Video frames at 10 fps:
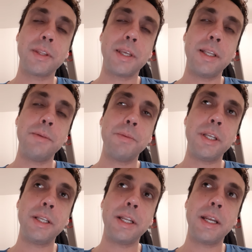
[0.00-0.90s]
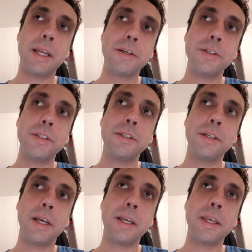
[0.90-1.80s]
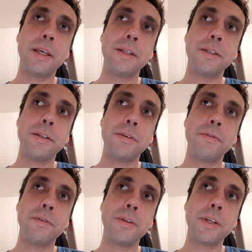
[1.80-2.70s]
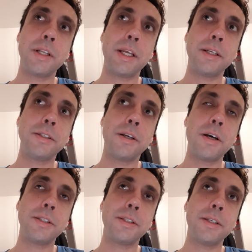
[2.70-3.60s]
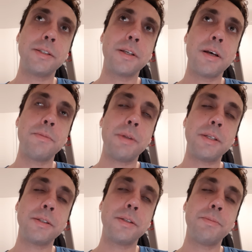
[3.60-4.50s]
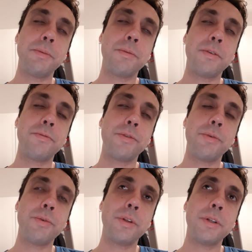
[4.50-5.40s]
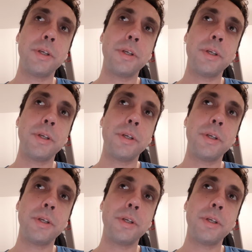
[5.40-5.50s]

anybody that I could. I can, like God says, God bless the people of free will.